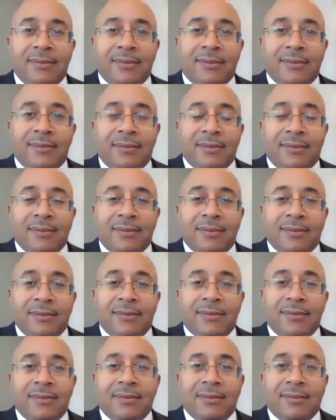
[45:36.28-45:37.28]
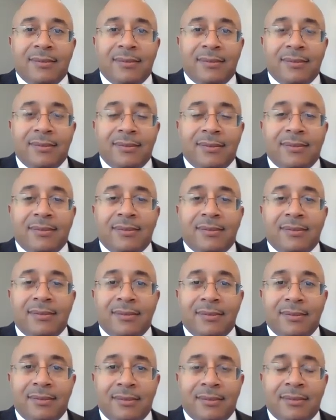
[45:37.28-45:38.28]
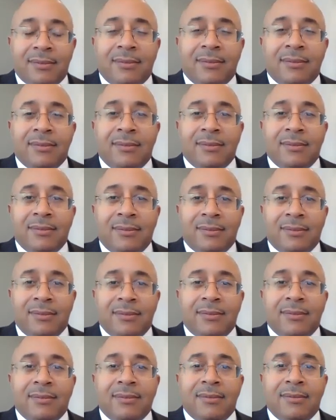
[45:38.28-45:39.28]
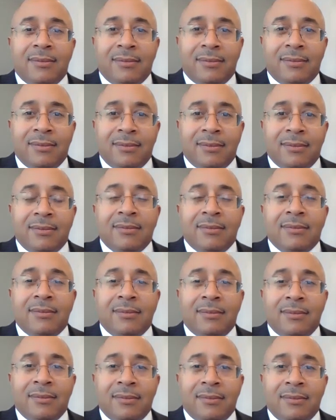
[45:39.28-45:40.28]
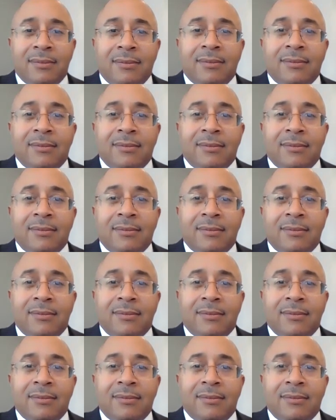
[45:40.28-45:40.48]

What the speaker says: (silent)